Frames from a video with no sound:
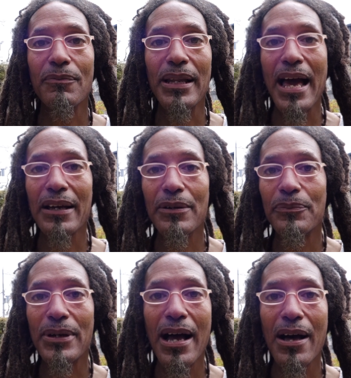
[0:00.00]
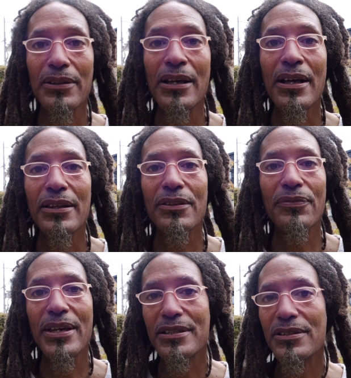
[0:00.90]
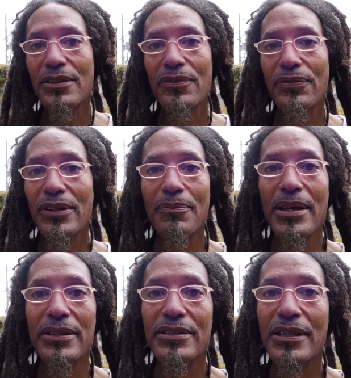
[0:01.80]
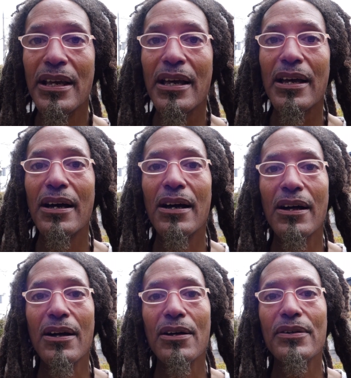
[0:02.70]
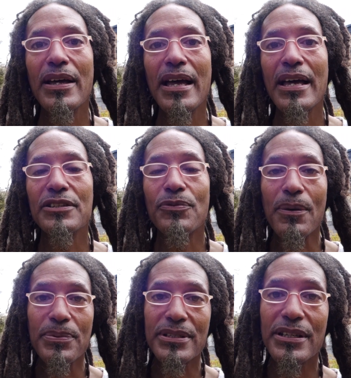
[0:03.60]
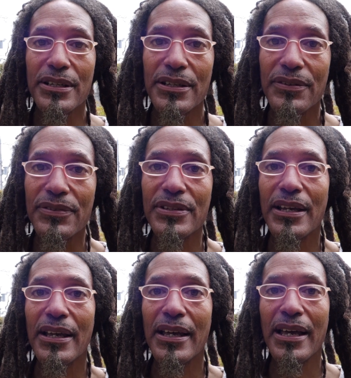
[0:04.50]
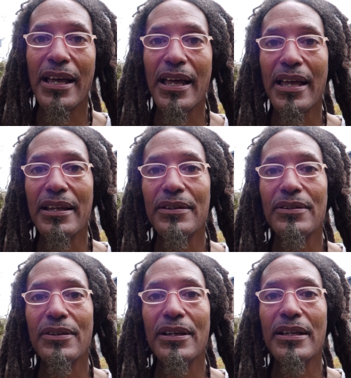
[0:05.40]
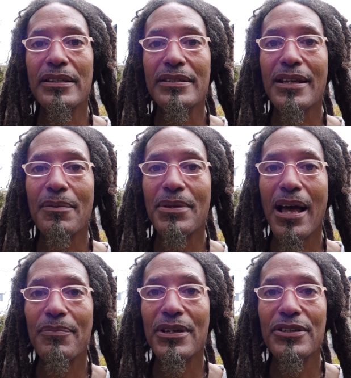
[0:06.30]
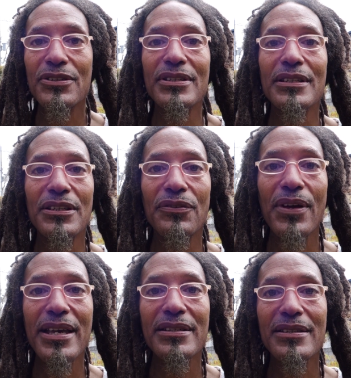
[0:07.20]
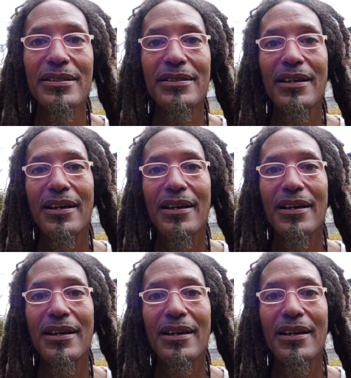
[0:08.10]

black, brown faces of females as representatives. And at the same time they're using these faces,